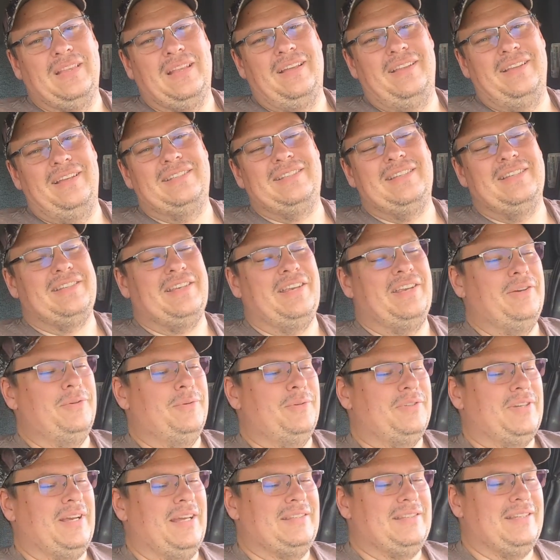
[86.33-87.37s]
Now this is
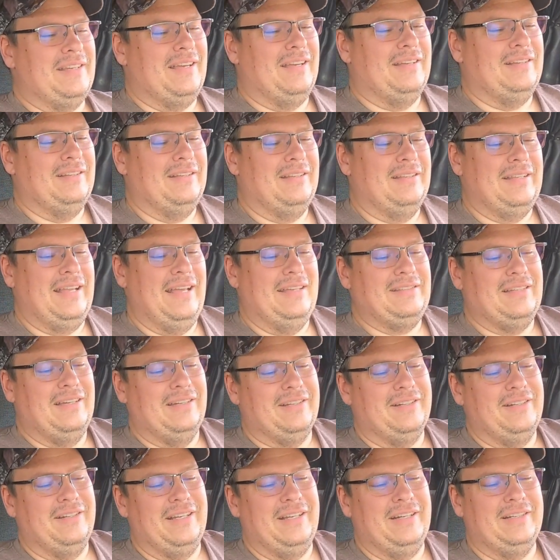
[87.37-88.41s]
huge. That's a
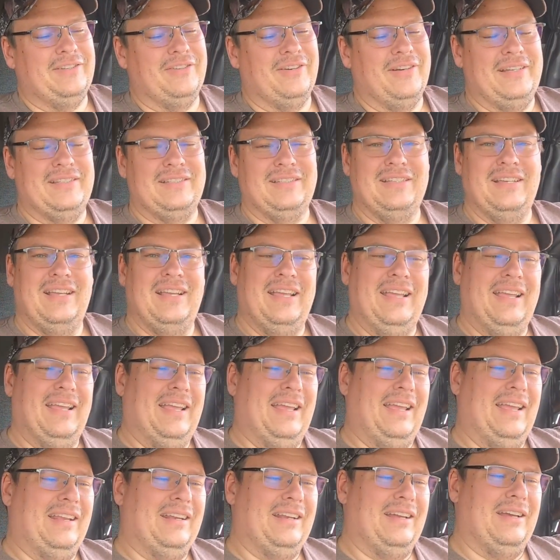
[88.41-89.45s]
good increase.
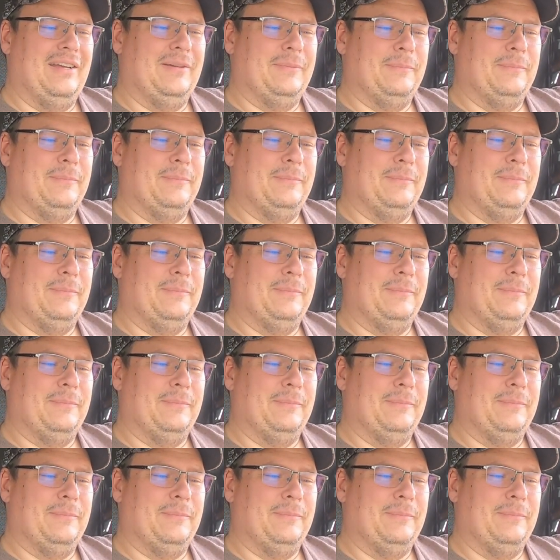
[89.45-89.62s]
And